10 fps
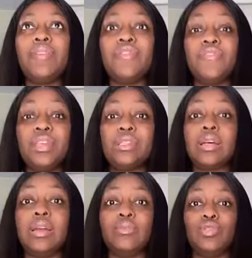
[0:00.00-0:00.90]
when I have a free
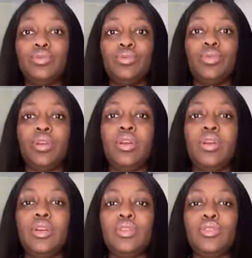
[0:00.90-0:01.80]
time to
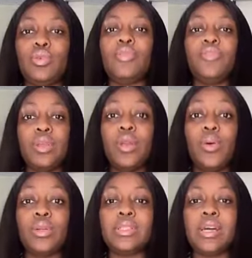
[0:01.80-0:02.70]
talk for a
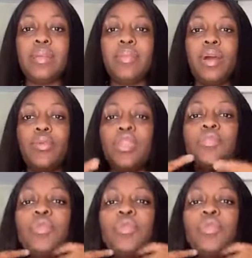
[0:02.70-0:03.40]
long time, I'll